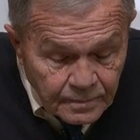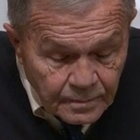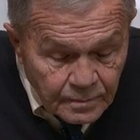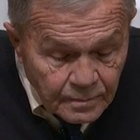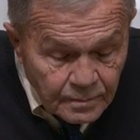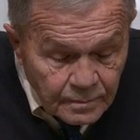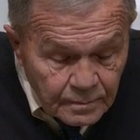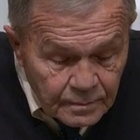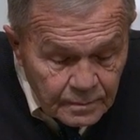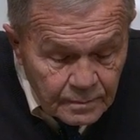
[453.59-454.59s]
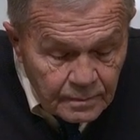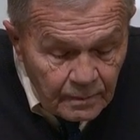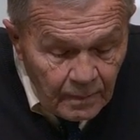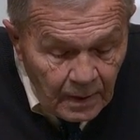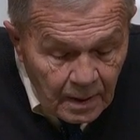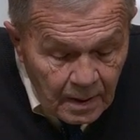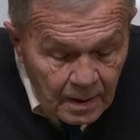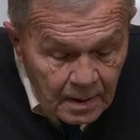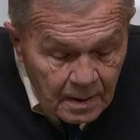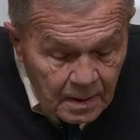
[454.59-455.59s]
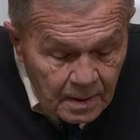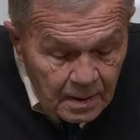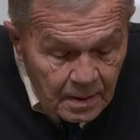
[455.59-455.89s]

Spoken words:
Nobody speaks.